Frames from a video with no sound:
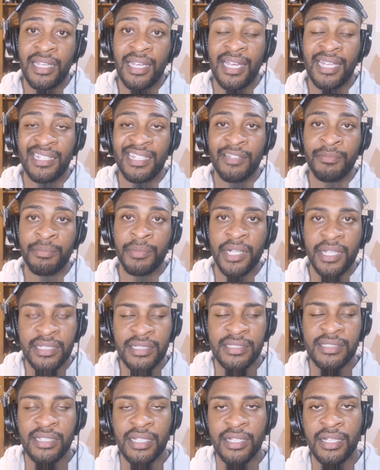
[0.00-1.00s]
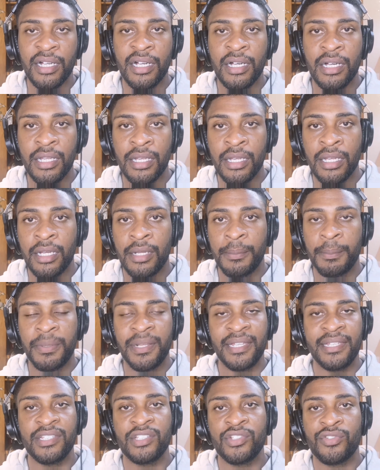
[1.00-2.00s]
and give my insight on
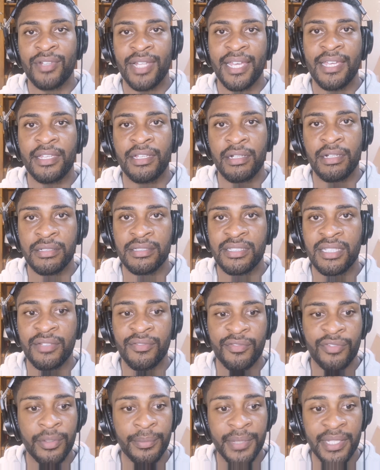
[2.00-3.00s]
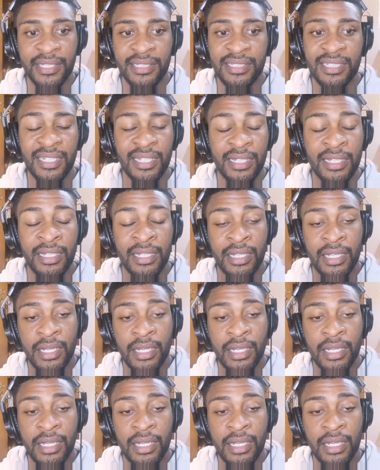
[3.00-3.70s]
police related content from the internet.